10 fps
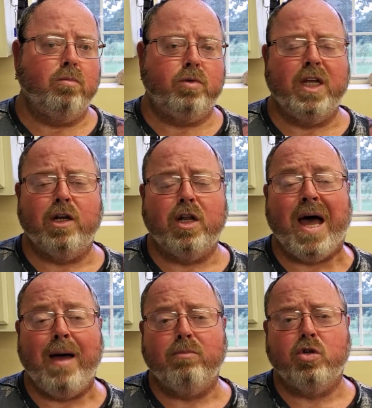10
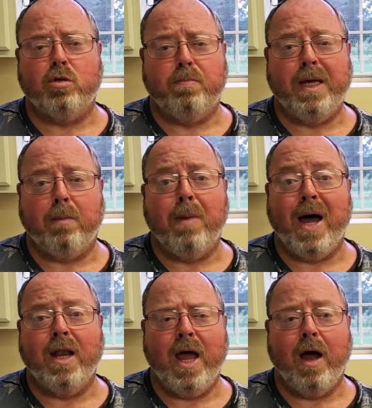times as big
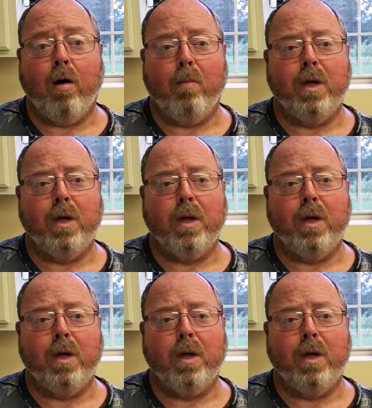by now,